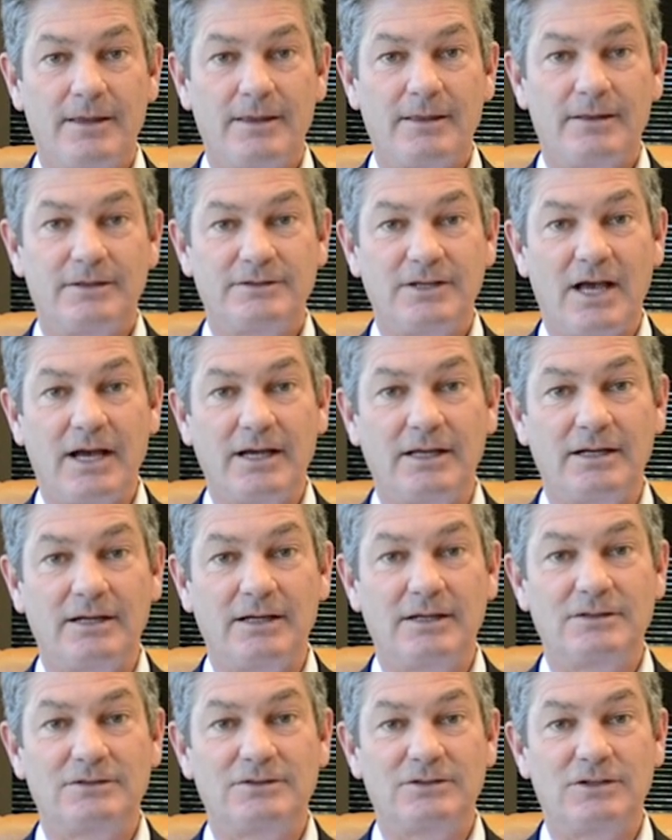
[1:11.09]
The second
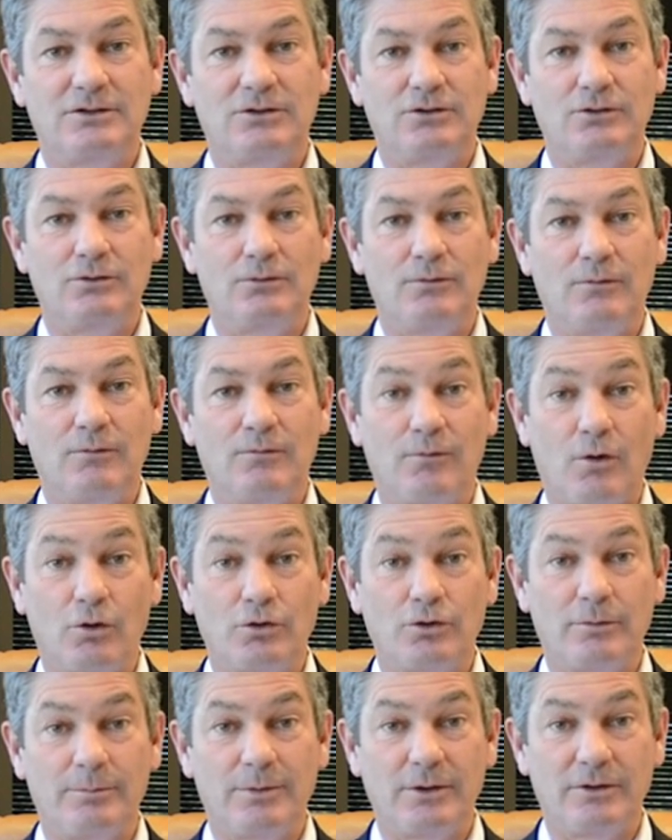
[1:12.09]
is to do
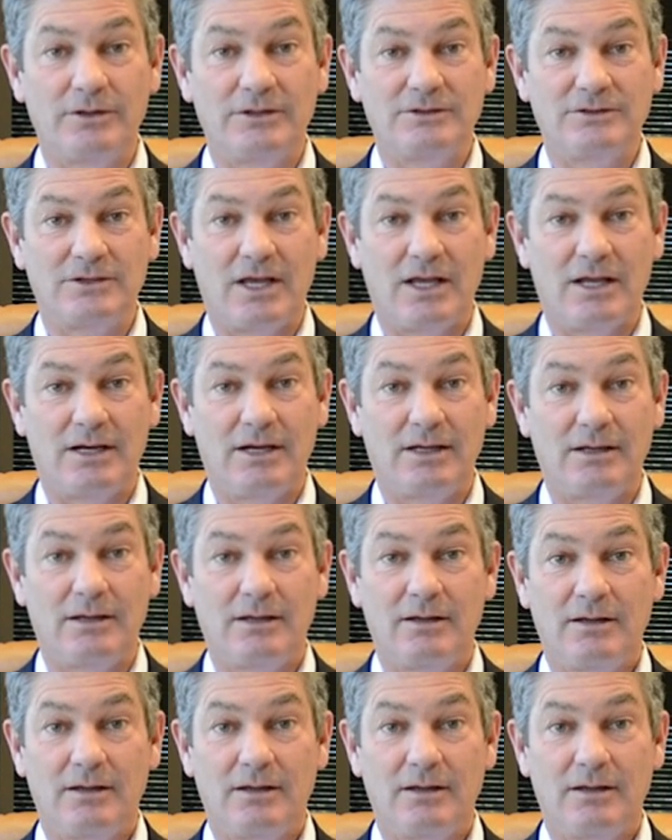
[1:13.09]
vulnerability scanning.